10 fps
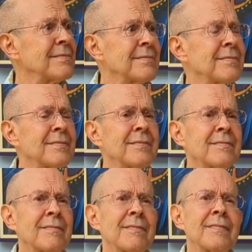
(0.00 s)

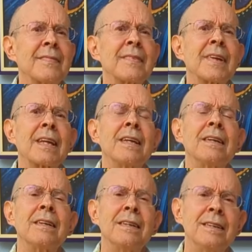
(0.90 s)

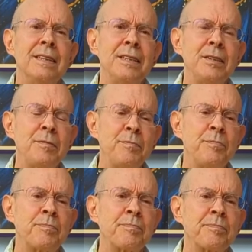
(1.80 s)

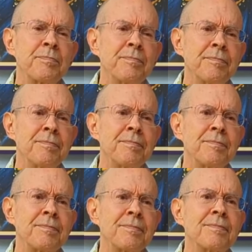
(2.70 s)

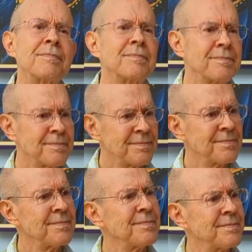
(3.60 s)

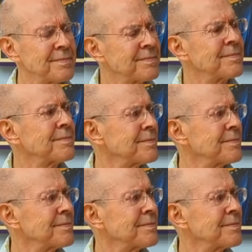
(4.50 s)
No words are spoken by the person on screen.